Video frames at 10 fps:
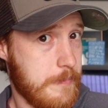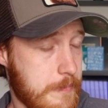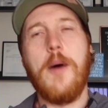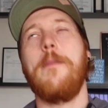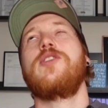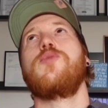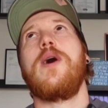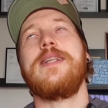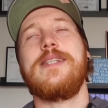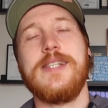Number
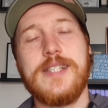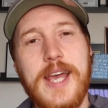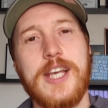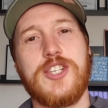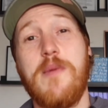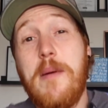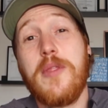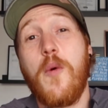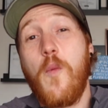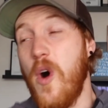26, remember
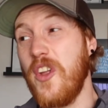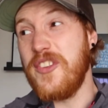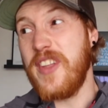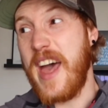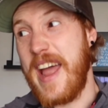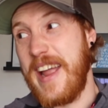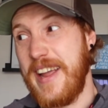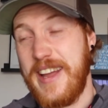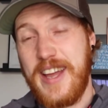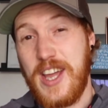that one day
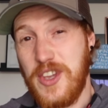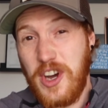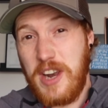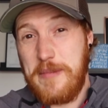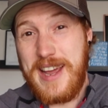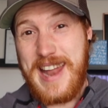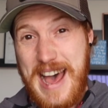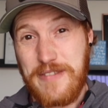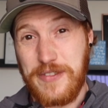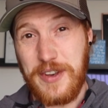you're going to be in
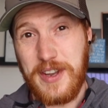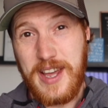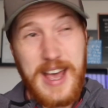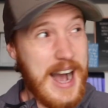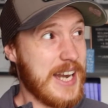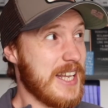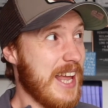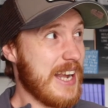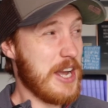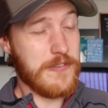heaven, and in
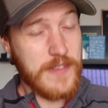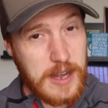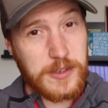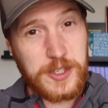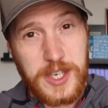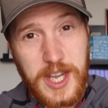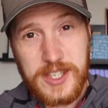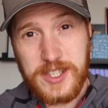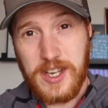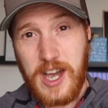like 1,000
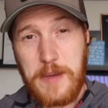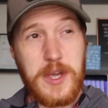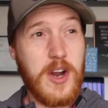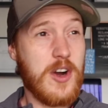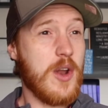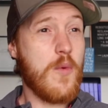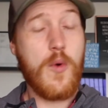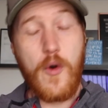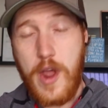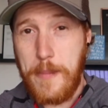years' time, you're not going to
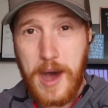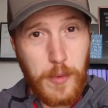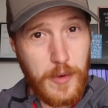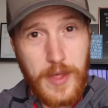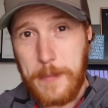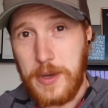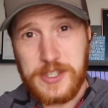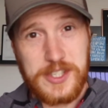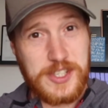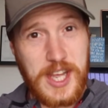worry about what that
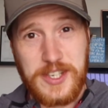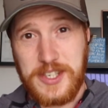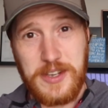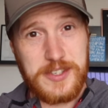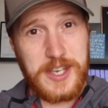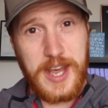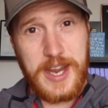person said to you today.